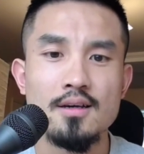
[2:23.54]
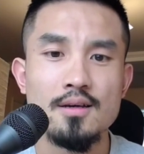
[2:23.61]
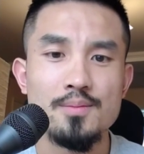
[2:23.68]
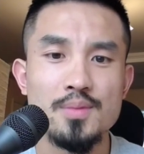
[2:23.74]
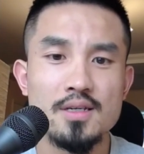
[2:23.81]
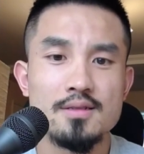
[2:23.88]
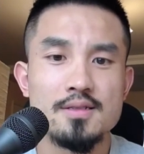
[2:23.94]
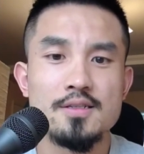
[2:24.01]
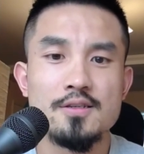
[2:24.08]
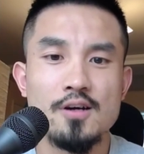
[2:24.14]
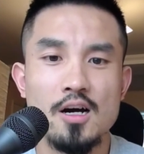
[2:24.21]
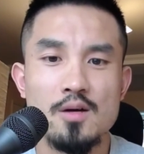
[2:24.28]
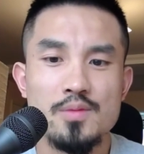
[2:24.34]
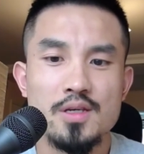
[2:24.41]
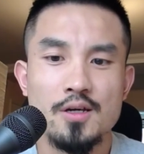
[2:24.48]
the
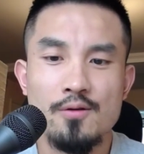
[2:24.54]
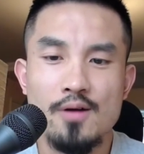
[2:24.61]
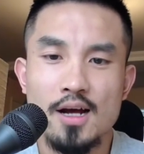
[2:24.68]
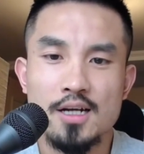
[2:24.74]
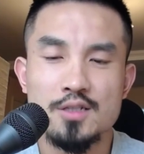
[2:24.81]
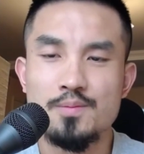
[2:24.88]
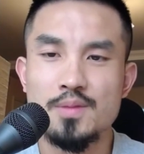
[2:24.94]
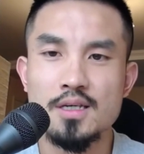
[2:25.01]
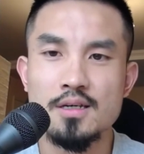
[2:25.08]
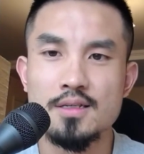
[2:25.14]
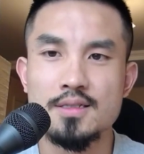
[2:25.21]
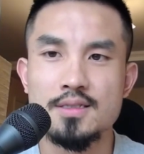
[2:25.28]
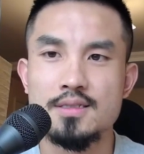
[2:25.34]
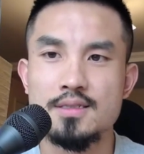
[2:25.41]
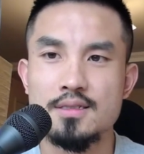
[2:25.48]
economy crashed,
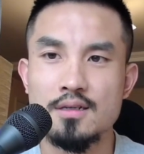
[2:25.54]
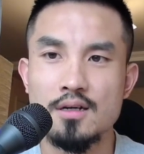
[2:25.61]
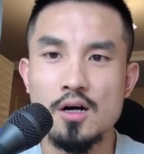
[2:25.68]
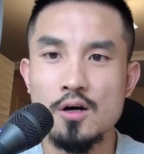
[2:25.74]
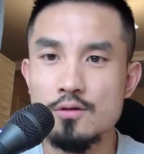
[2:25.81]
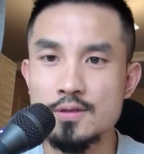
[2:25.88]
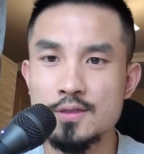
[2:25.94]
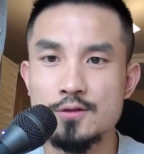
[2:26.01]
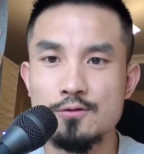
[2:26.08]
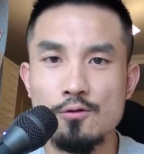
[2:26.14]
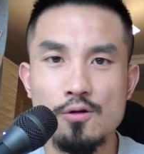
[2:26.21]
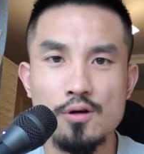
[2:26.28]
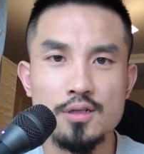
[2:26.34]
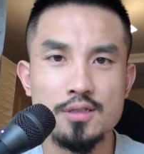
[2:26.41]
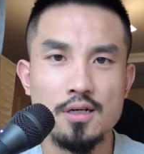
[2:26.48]
because all the
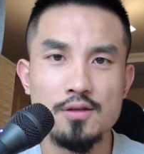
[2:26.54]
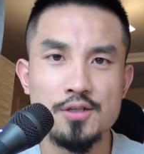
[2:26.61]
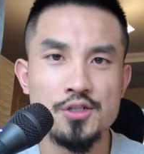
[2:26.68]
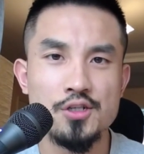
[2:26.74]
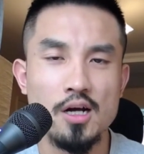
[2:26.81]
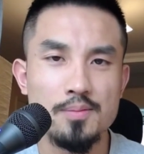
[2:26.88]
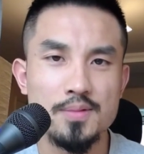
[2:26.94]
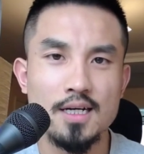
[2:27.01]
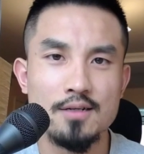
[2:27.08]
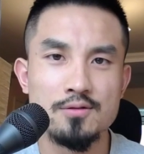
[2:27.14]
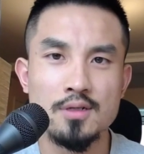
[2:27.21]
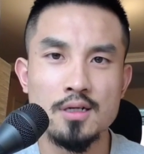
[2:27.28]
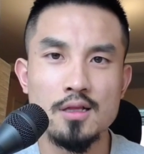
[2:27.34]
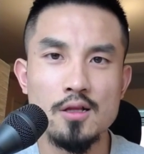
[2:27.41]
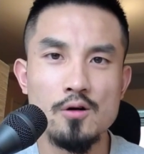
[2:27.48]
stores, all the shops had to
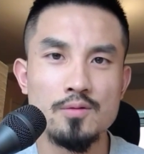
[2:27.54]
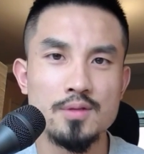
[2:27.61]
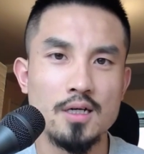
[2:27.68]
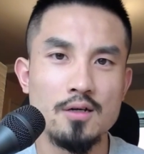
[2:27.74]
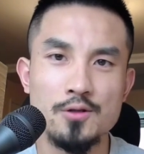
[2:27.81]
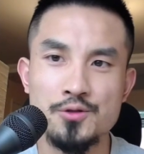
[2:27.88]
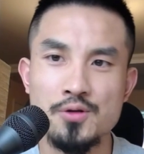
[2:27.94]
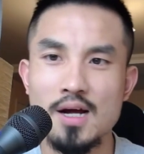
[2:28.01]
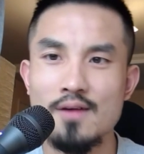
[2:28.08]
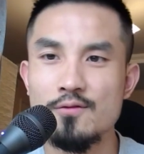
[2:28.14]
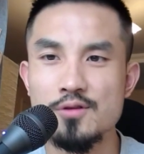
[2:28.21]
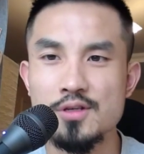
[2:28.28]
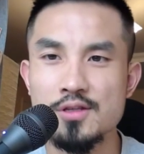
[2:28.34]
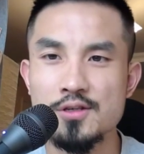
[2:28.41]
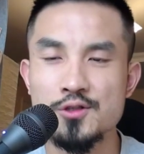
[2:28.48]
close, all the
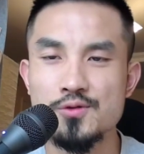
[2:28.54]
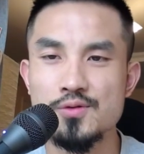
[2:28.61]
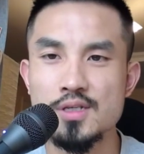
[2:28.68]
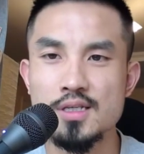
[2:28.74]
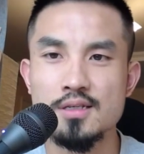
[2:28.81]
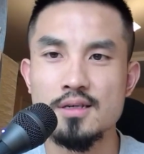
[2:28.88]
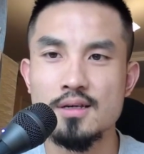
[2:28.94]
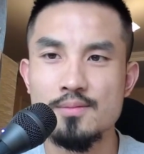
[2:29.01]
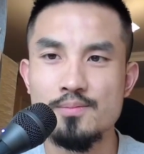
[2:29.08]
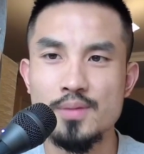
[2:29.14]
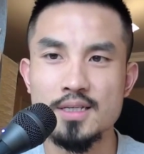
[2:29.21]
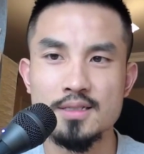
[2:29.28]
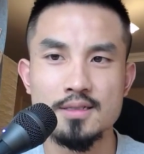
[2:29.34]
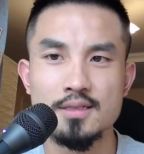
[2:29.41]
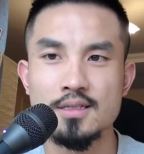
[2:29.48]
travel industry
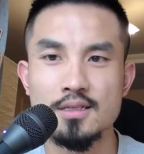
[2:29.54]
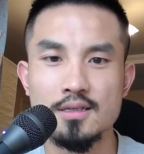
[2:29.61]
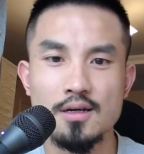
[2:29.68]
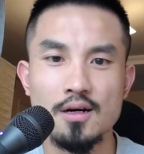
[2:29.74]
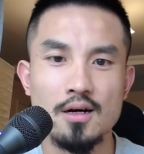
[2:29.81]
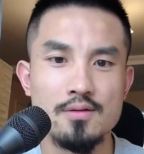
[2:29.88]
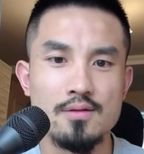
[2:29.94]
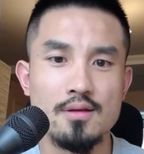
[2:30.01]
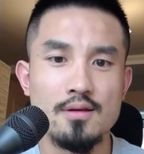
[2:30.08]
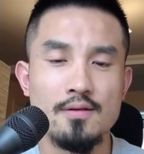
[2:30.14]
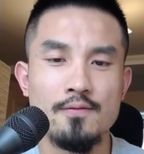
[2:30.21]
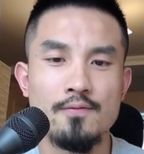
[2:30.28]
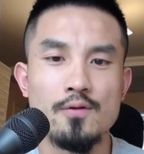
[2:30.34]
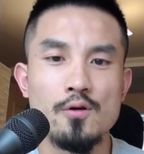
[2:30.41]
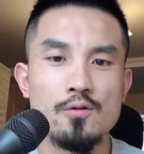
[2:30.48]
basically got
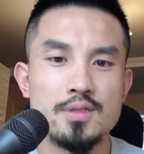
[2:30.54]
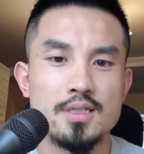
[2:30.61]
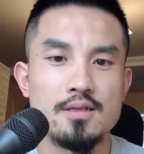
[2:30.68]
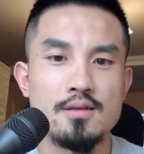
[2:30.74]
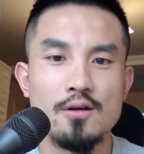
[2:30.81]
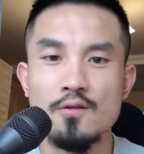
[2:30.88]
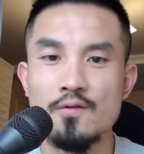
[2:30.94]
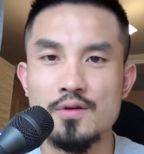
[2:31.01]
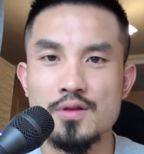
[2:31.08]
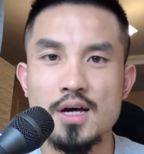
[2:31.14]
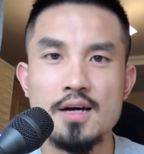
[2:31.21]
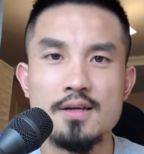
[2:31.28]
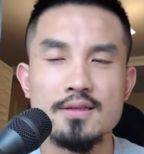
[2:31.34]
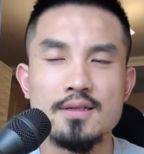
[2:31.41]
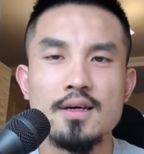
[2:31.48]
frozen
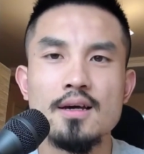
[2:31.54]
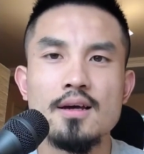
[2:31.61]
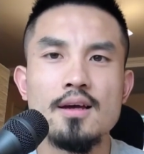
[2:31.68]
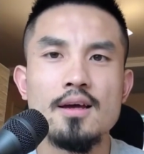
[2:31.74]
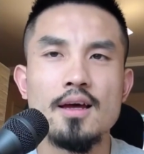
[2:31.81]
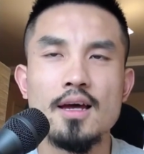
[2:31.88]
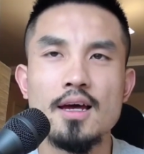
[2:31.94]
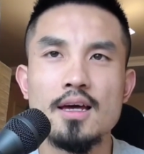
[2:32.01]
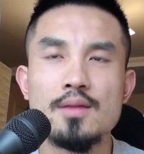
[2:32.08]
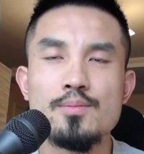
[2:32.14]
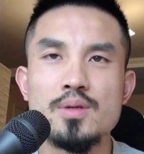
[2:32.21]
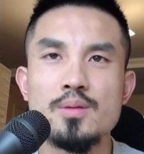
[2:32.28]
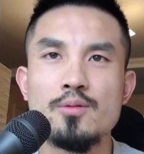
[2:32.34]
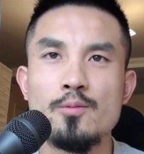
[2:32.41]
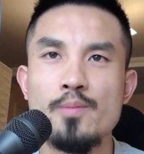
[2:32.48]
overnight, and
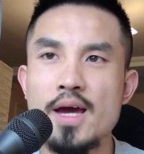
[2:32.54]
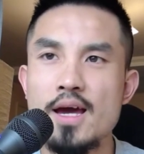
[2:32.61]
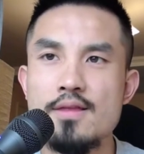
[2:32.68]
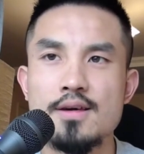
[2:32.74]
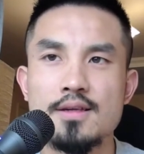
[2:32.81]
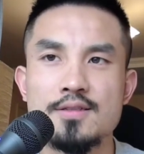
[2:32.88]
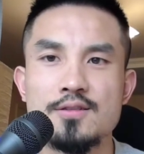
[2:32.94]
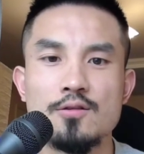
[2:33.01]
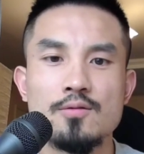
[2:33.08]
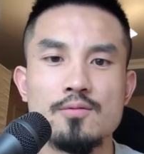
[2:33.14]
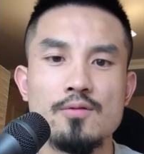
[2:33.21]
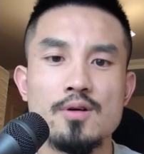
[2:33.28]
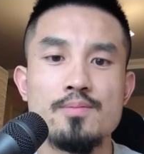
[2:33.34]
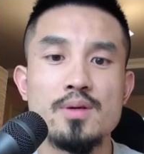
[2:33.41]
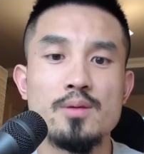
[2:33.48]
people panic. So
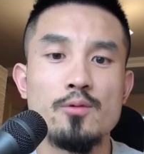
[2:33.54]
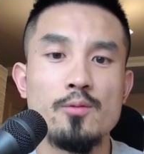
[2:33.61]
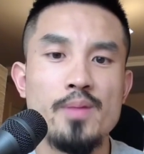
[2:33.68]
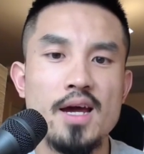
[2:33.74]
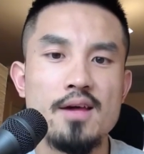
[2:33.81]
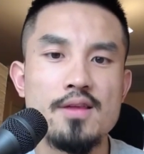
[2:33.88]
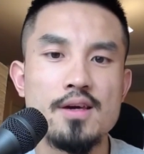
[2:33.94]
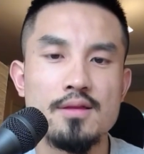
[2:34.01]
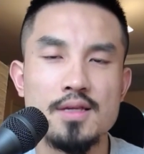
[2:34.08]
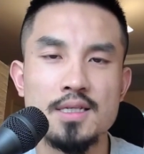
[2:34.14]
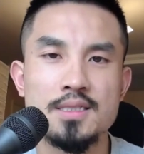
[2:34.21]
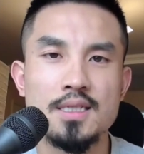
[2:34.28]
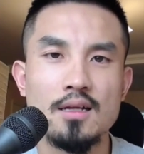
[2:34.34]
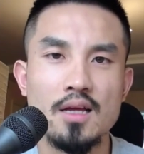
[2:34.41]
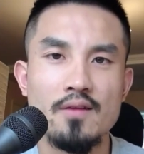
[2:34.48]
when people panic, they
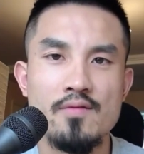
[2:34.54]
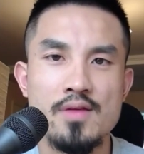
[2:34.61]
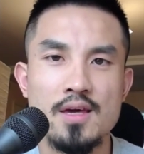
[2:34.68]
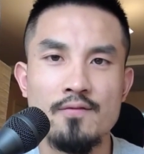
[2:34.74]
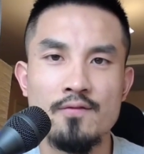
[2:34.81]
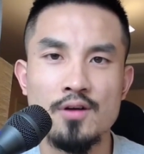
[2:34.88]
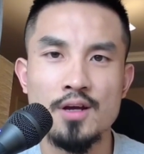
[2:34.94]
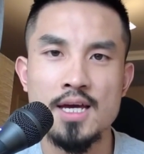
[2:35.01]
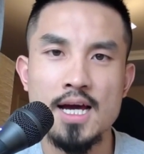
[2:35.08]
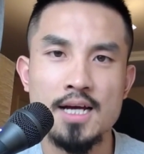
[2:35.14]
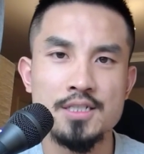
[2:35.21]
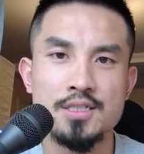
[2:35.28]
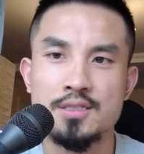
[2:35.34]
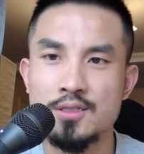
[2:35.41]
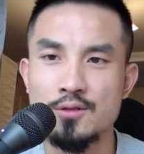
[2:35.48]
sell everything for
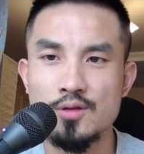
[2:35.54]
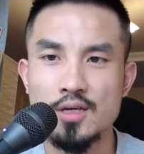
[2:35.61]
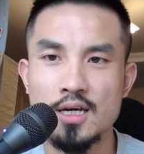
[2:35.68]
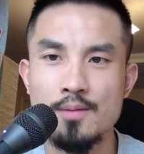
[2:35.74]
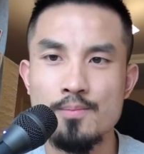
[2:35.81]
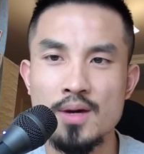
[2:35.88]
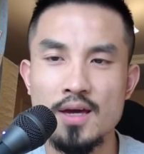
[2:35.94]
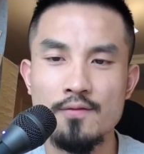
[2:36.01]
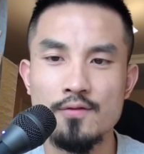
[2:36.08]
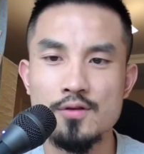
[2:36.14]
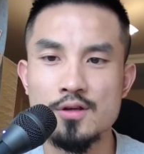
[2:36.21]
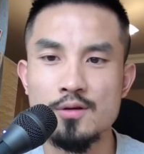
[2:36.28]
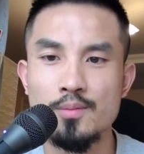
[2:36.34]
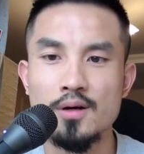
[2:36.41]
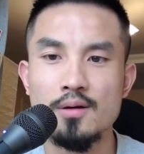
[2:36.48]
cash so they can pay for
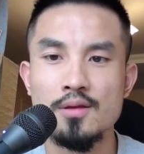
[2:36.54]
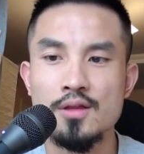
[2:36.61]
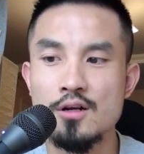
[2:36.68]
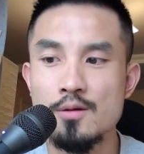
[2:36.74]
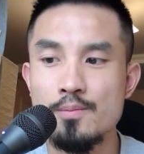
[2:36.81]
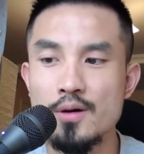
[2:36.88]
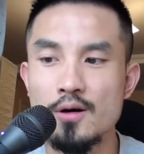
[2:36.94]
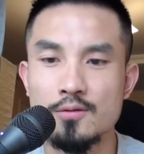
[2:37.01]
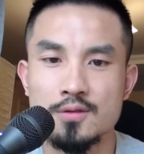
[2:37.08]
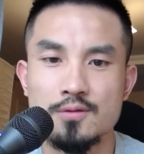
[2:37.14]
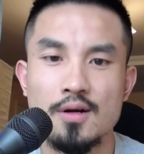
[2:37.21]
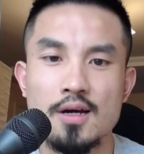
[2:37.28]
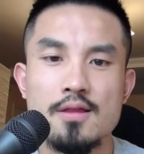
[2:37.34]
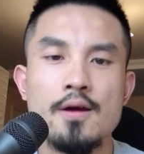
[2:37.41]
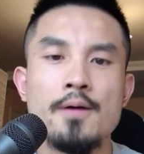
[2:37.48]
their bills,
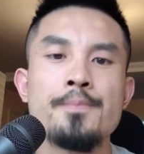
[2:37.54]
right?